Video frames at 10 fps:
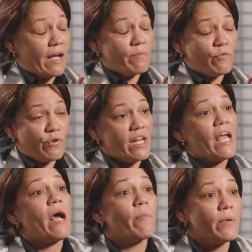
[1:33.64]
I'm really
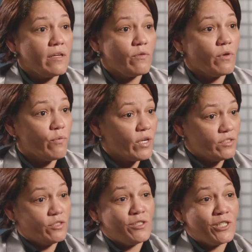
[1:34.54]
happy with
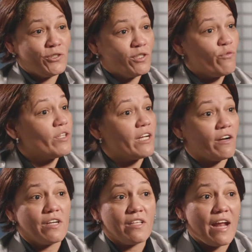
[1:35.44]
Washington National, with the
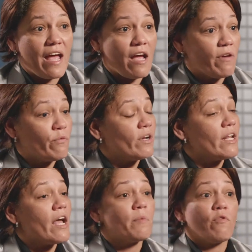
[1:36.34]
career that I have. I'm
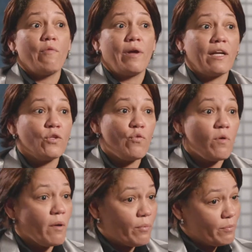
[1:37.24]
really happy with what I do,
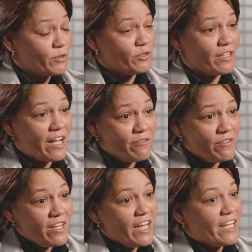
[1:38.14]
with my purpose of life.
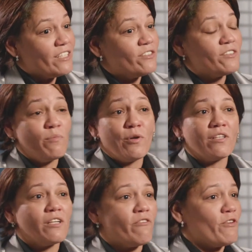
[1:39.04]
And this is
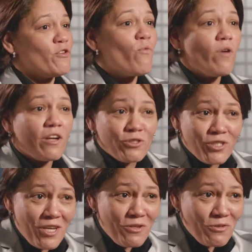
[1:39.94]
important. If you want
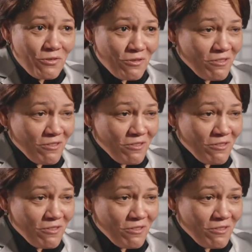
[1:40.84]
to change,